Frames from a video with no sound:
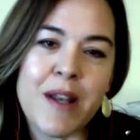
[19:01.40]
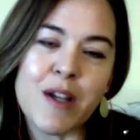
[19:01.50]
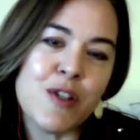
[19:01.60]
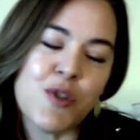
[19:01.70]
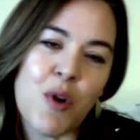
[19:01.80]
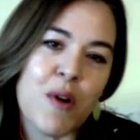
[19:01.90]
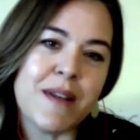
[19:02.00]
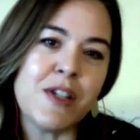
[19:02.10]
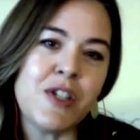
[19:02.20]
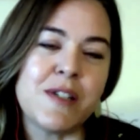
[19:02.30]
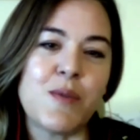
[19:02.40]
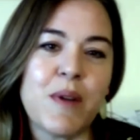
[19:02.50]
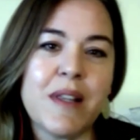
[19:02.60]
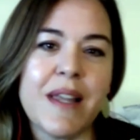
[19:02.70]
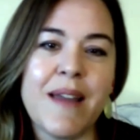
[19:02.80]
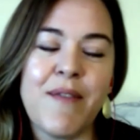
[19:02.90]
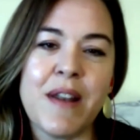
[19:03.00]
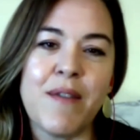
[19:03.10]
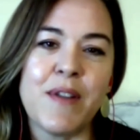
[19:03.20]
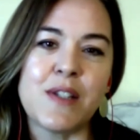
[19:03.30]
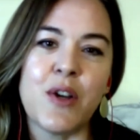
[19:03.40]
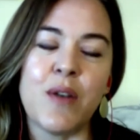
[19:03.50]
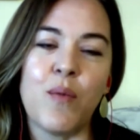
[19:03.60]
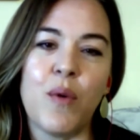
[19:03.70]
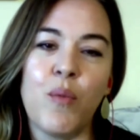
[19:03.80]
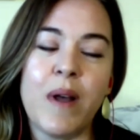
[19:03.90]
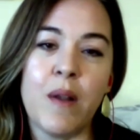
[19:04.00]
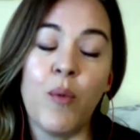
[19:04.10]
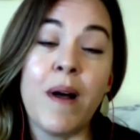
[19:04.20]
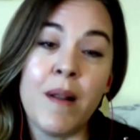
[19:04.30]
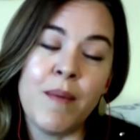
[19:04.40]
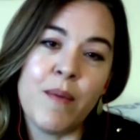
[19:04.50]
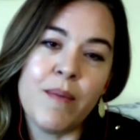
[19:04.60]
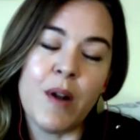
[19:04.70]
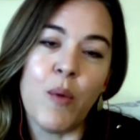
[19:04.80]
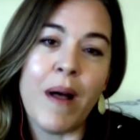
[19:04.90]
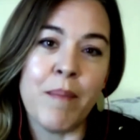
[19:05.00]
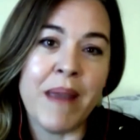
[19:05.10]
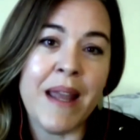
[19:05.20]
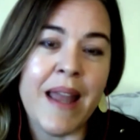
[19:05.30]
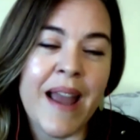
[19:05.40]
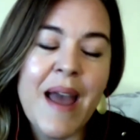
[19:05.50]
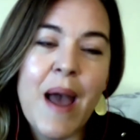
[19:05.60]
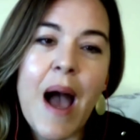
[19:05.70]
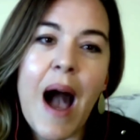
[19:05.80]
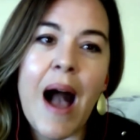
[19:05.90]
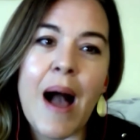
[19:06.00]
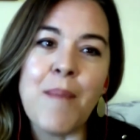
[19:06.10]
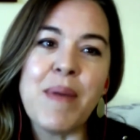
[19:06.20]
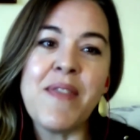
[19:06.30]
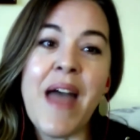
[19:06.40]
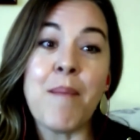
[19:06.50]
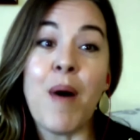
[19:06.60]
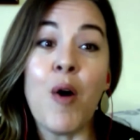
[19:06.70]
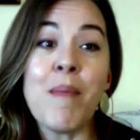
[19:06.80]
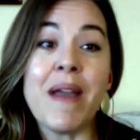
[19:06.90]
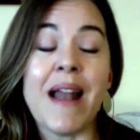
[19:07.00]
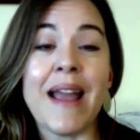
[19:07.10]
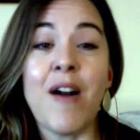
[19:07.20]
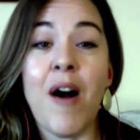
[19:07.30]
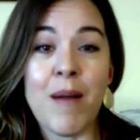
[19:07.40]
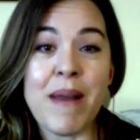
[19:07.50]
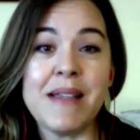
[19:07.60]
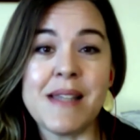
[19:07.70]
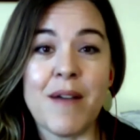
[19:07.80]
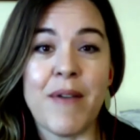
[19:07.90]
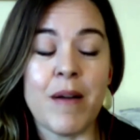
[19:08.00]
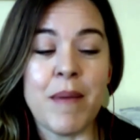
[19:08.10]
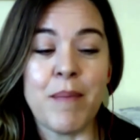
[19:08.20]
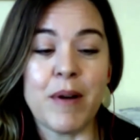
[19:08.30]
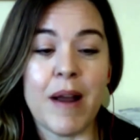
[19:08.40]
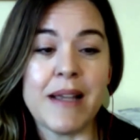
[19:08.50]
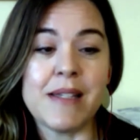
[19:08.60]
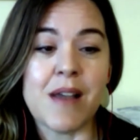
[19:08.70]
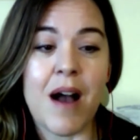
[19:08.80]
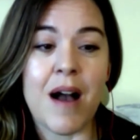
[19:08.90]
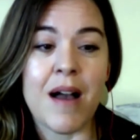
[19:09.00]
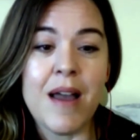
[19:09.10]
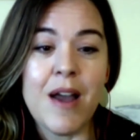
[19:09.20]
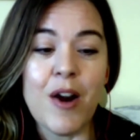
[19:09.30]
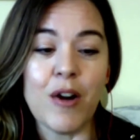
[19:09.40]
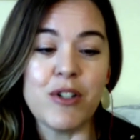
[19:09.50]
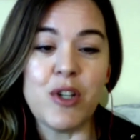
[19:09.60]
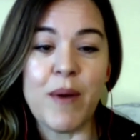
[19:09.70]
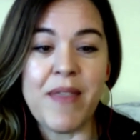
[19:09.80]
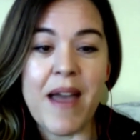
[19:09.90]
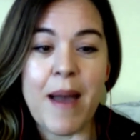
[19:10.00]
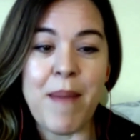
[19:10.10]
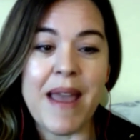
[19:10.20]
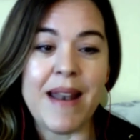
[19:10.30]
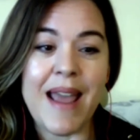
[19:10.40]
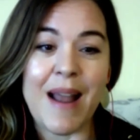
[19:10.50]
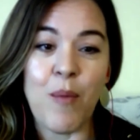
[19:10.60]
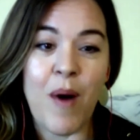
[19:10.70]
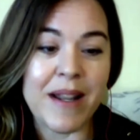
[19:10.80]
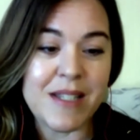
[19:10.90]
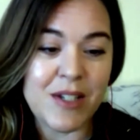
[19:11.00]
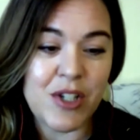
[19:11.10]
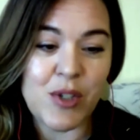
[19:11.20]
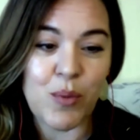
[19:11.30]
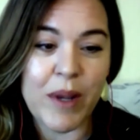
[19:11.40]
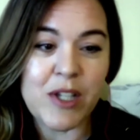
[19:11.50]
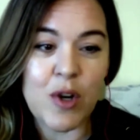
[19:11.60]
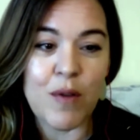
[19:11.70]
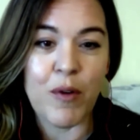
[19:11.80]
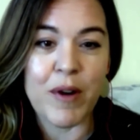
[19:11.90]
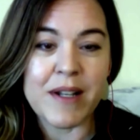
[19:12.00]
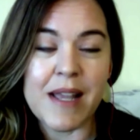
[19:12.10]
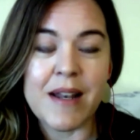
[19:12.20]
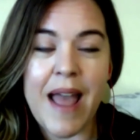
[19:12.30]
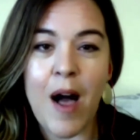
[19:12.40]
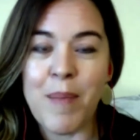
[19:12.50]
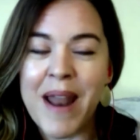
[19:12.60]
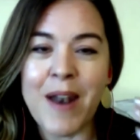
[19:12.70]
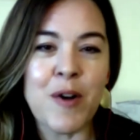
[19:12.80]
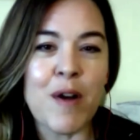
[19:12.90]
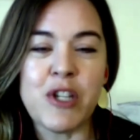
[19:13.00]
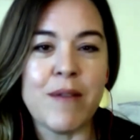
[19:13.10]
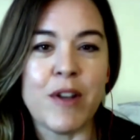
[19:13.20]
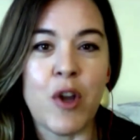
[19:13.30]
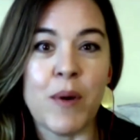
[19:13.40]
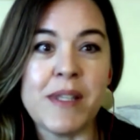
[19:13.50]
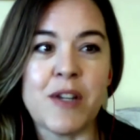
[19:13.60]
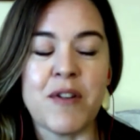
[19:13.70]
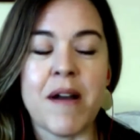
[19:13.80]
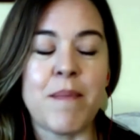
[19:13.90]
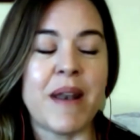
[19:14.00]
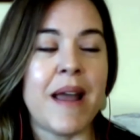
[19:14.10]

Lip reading: to control conditions, really, even if it's good, well-meaning. But in that moment, I caught myself. I remember I saw her doing them, and I wanted to just reach over and help. And I don't know if she even noticed or not, but